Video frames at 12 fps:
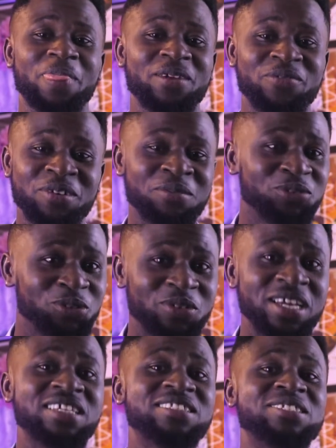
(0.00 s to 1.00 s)
From
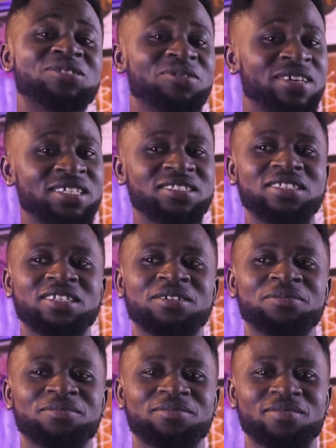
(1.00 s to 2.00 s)
2020,
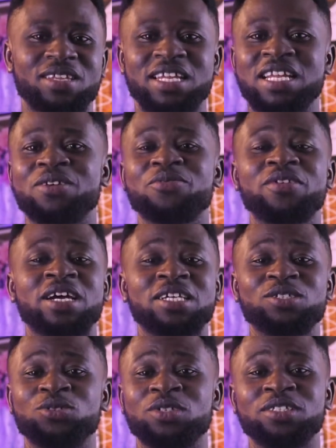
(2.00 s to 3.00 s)
and now we are in
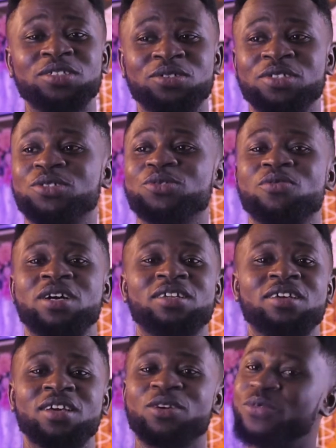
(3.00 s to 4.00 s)
2021,
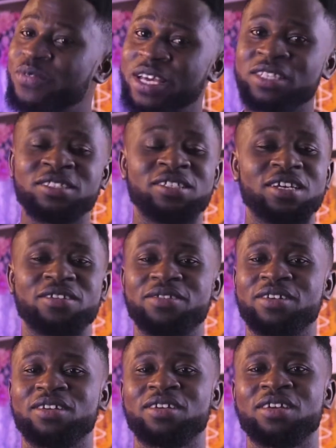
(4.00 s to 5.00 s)
1st January.
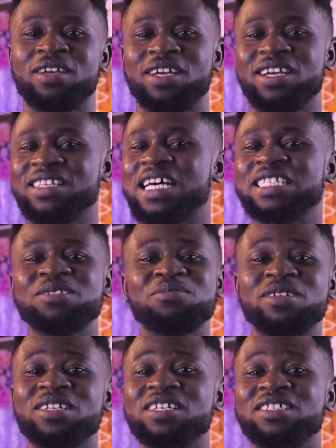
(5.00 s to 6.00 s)
It hasn't
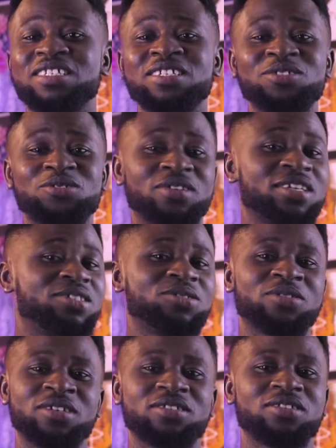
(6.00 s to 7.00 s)
been easy in
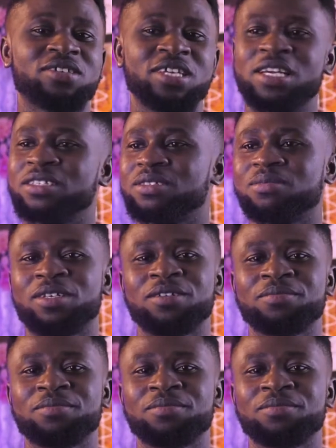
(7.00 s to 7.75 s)
2020. You get me?